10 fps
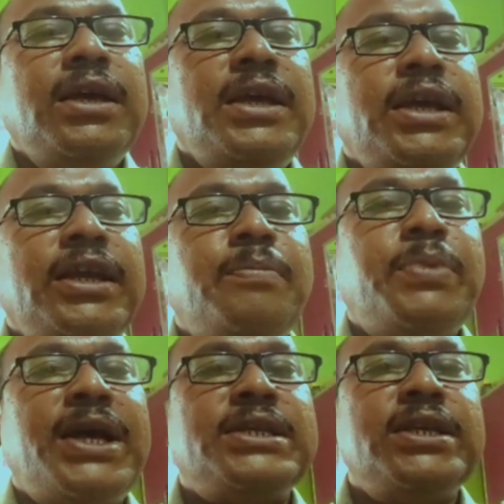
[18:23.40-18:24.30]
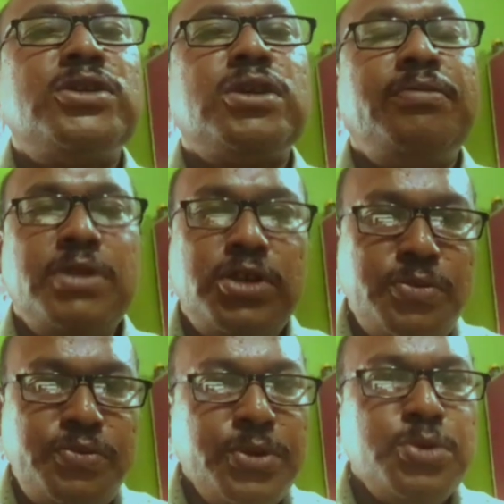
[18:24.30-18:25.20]
in presence of
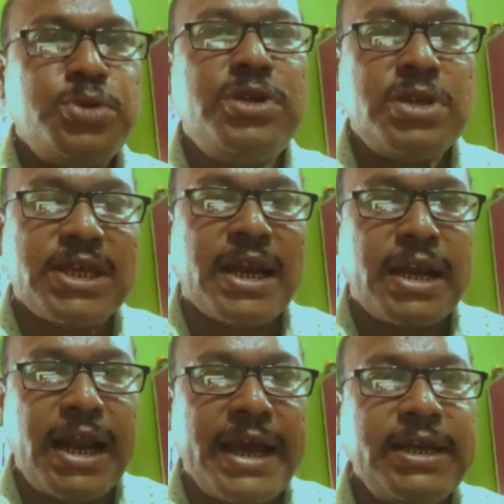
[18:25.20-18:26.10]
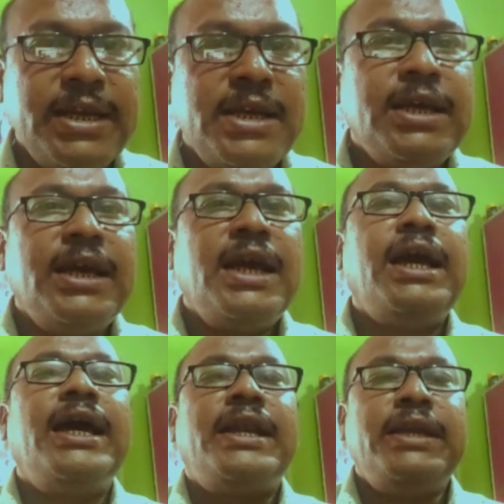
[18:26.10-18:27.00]
diffused sunlight,
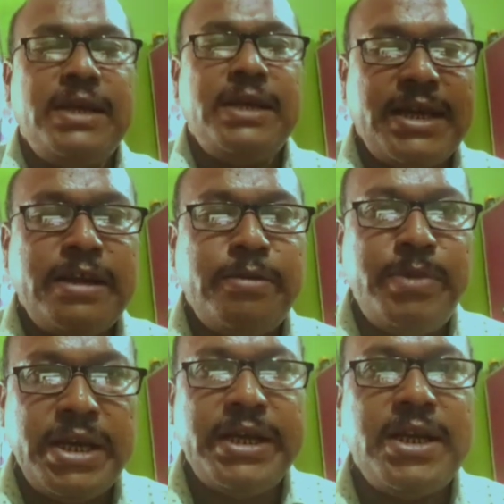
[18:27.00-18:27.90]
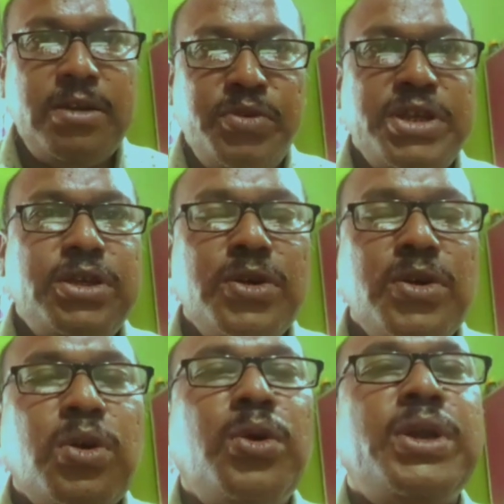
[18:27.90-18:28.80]
and it can be added with
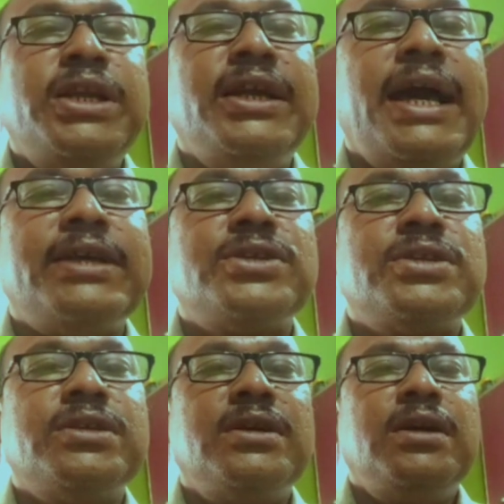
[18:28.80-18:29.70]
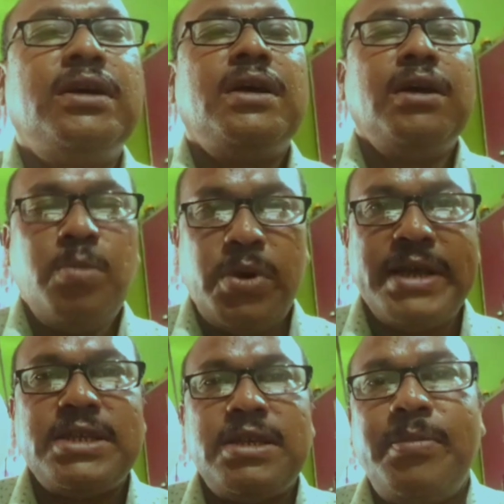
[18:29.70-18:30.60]
chlorine gas. For
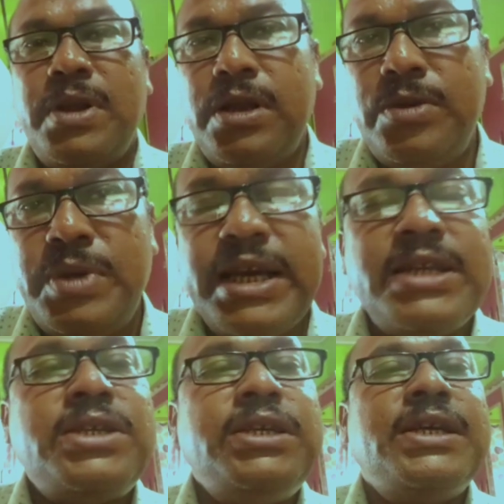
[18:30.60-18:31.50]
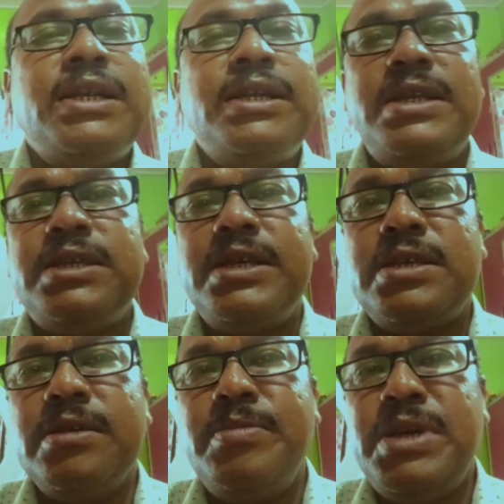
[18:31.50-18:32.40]
example, we can see here this
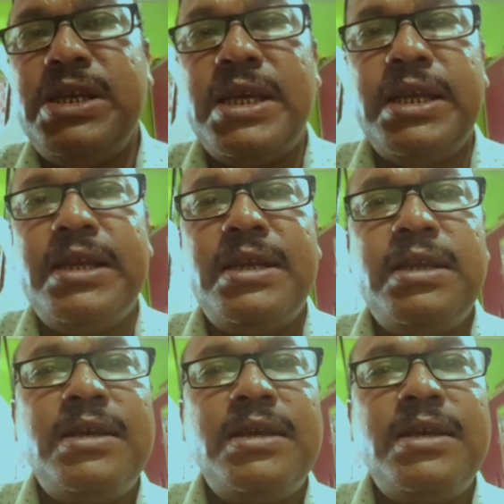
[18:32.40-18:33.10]
is methane